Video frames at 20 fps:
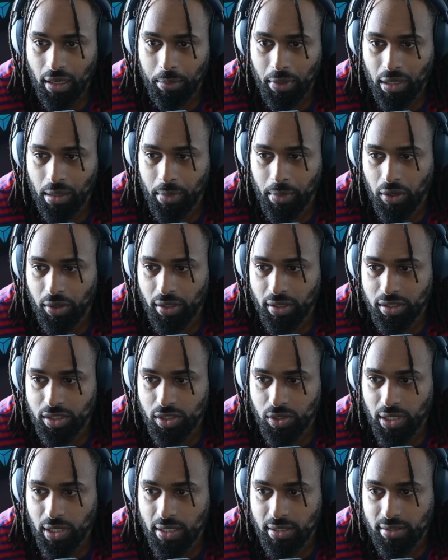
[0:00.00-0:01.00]
came out in
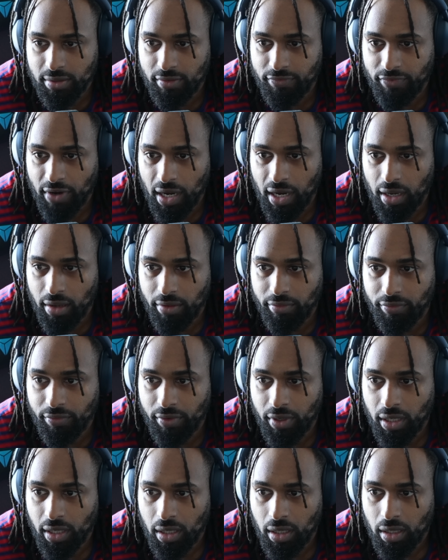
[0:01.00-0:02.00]
2005
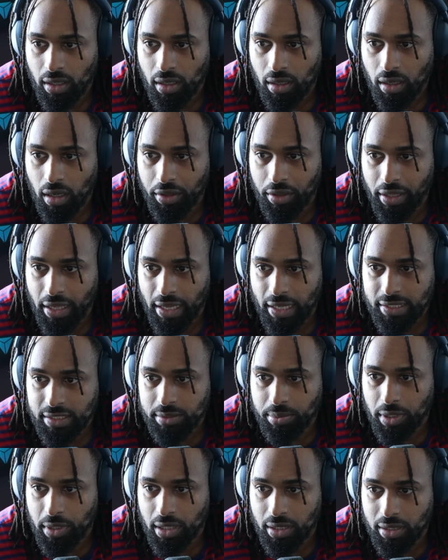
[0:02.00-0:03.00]
on the
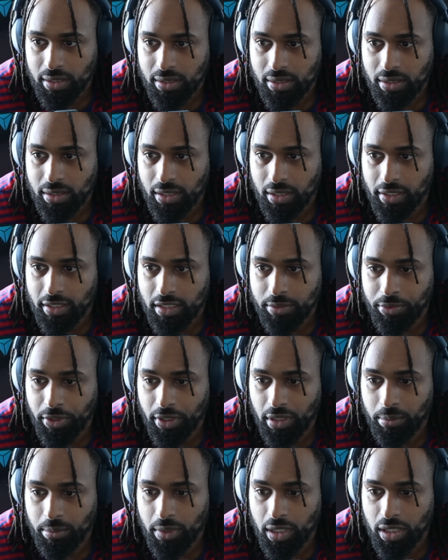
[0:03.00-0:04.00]
Xbox, and it's
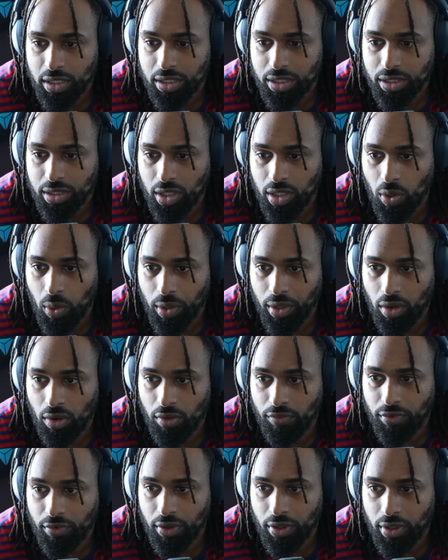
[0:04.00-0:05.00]
pretty much going
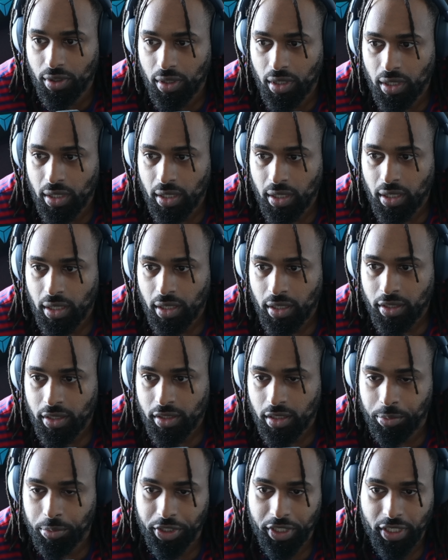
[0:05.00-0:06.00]
over
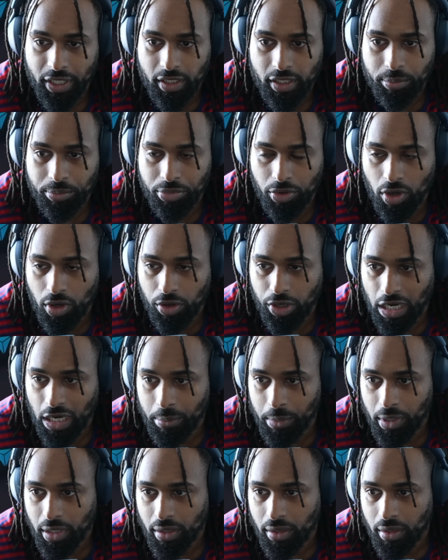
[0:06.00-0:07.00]
the predictive
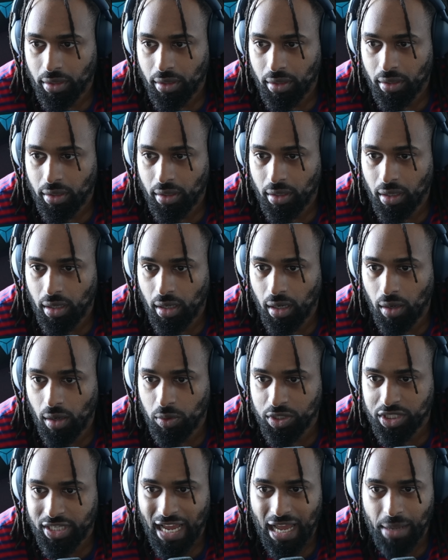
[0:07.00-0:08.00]
programming.
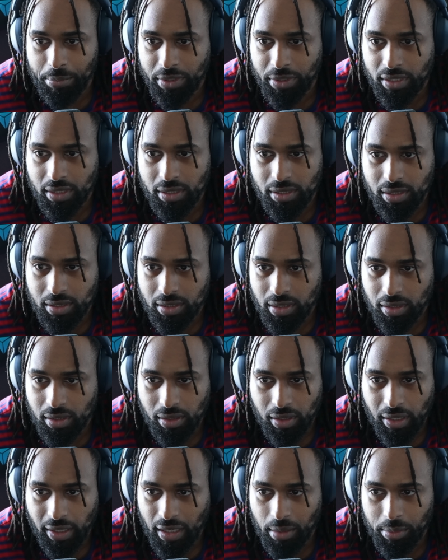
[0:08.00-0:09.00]
Which happens,
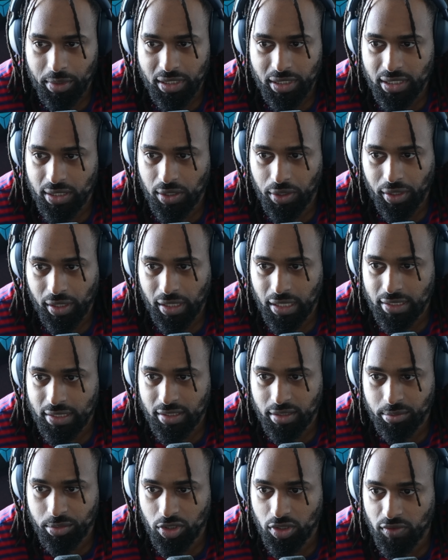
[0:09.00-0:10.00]
like I've been telling you guys,
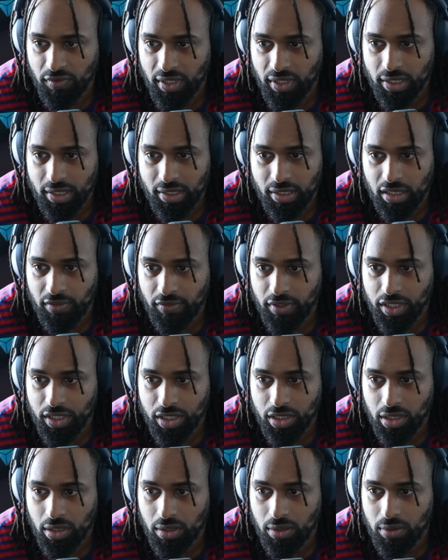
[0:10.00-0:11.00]
in movies, TV
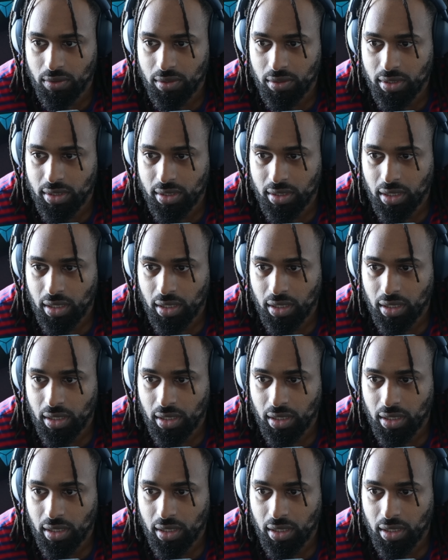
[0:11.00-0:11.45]
shows,